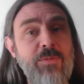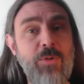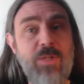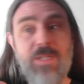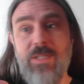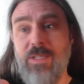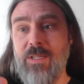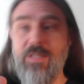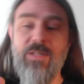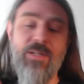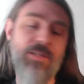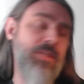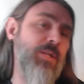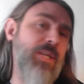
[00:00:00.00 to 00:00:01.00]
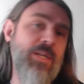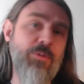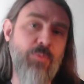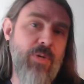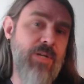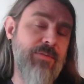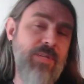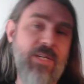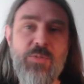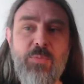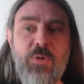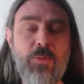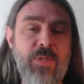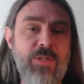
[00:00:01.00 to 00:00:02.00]
You could get rid of the
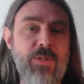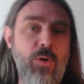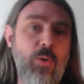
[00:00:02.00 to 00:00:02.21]
experiment,